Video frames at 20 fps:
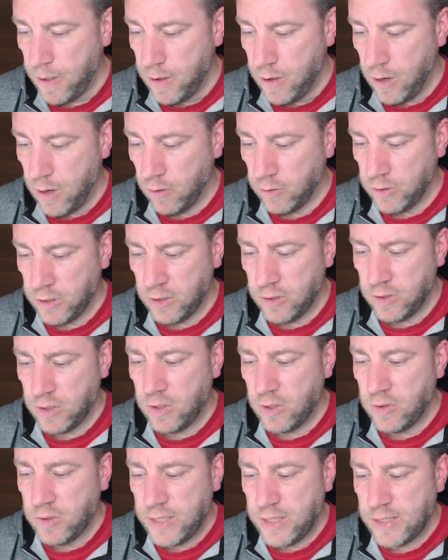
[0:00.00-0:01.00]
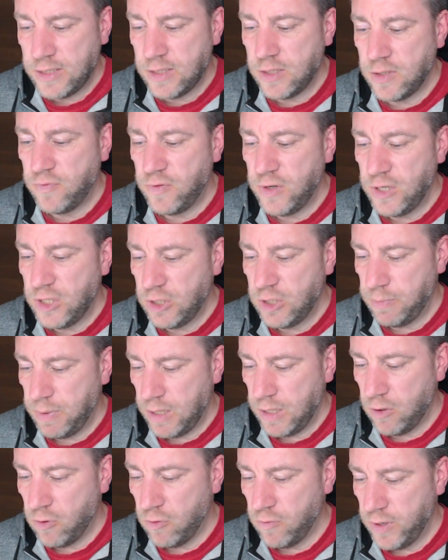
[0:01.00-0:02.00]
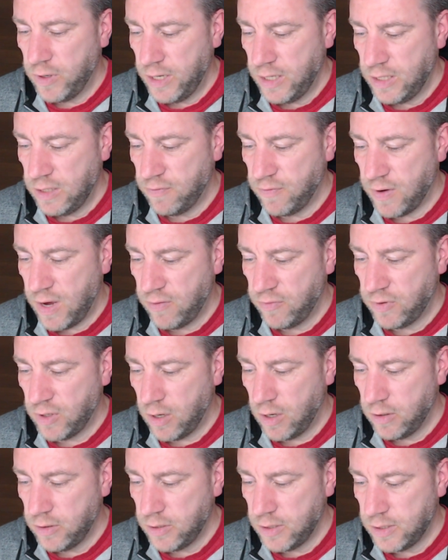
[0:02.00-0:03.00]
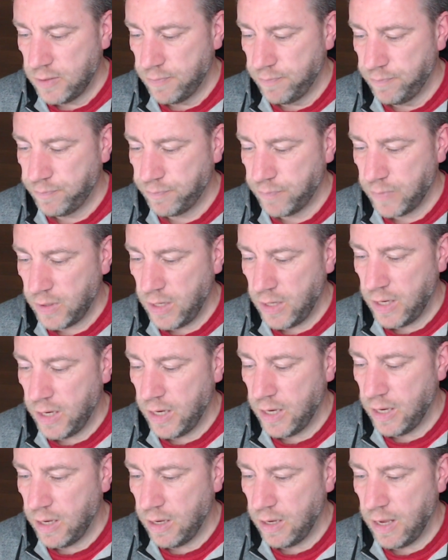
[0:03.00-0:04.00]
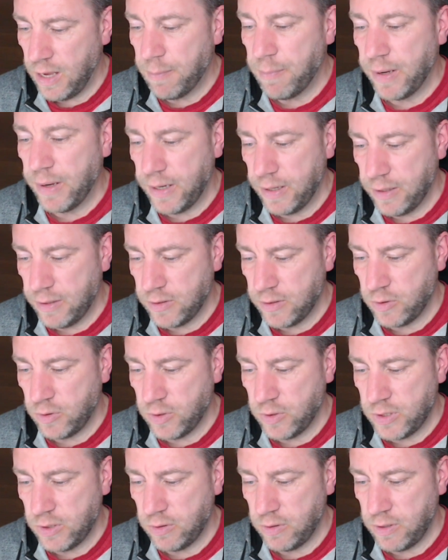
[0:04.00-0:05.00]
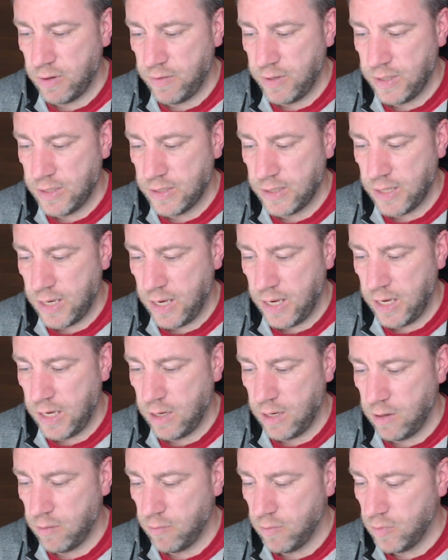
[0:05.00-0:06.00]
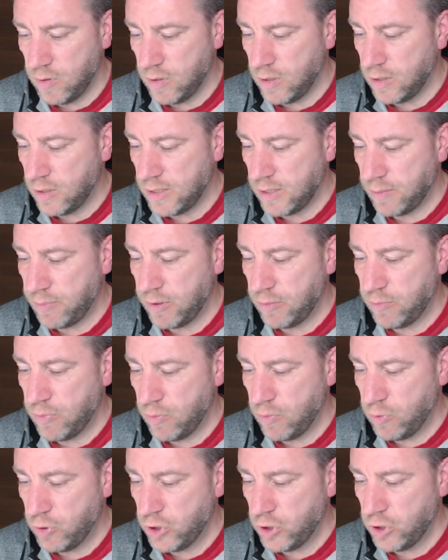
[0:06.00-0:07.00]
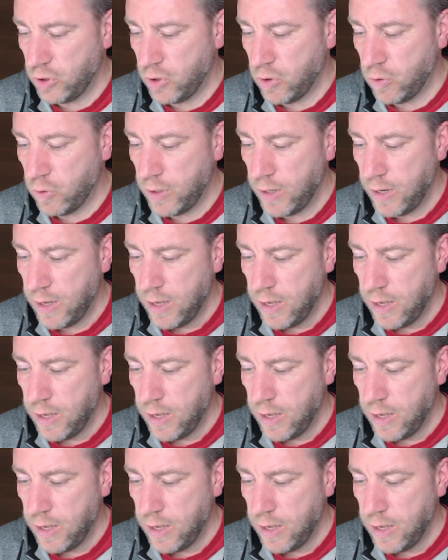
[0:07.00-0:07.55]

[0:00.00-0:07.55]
Oh no, that's the free shipping over $85. But there is a separate promotion code.